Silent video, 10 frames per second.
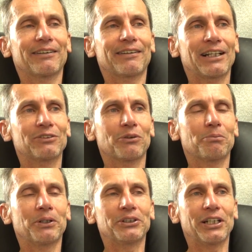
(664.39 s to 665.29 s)
Thanks for
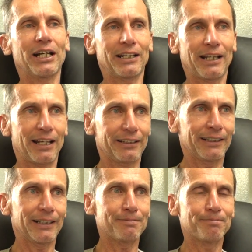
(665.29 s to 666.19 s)
appreciating that.
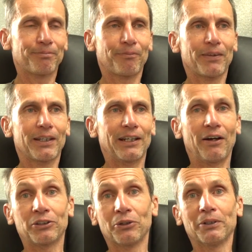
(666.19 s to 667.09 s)

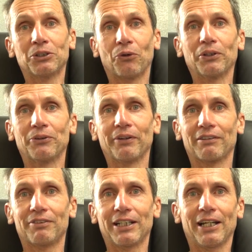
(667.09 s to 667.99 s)
I do enjoy doing the
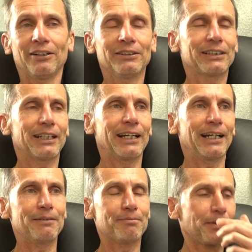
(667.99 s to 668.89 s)

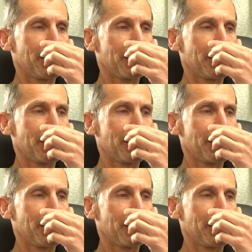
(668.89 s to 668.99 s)
videos.